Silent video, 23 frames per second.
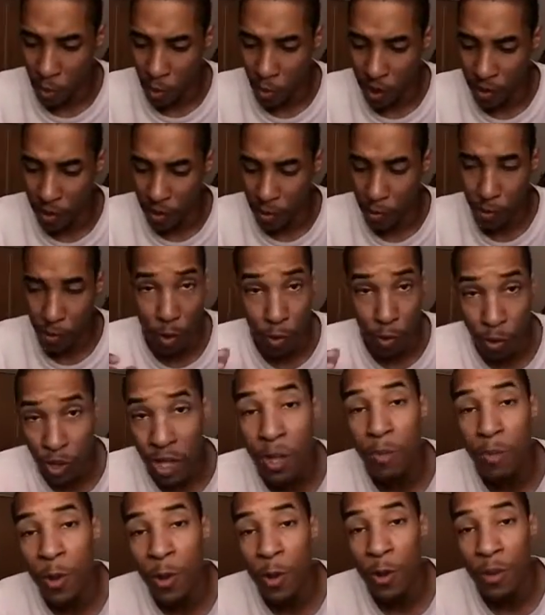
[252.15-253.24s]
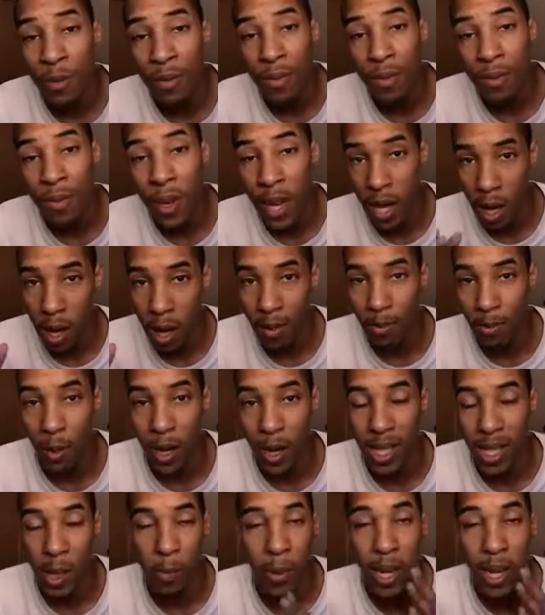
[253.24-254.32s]
when you use a move, it
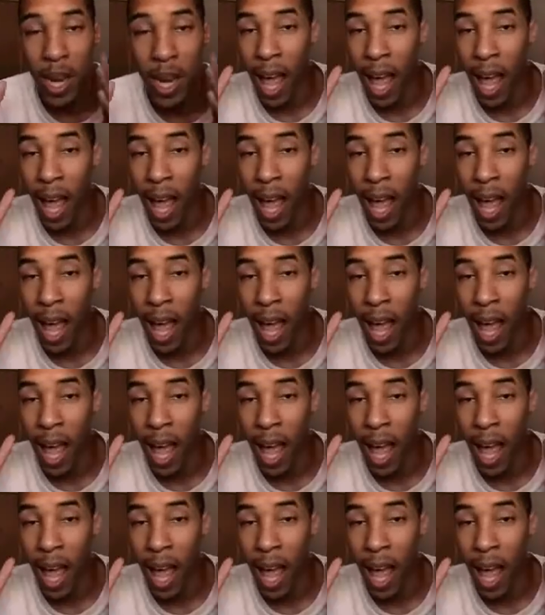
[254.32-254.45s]
upgrades.